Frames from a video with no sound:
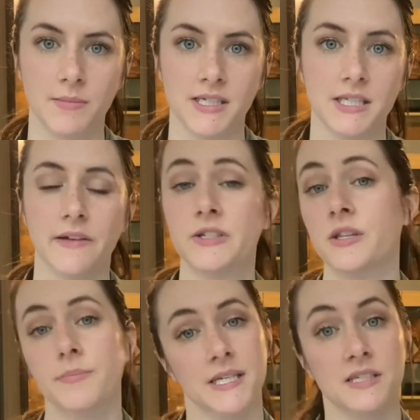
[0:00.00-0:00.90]
myself to
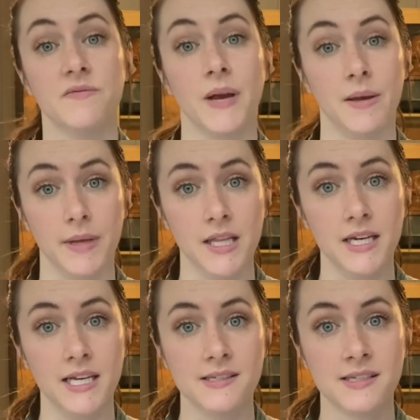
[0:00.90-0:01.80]
the best of my
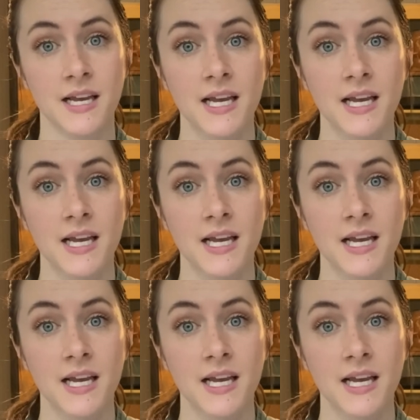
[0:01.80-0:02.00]
abilities.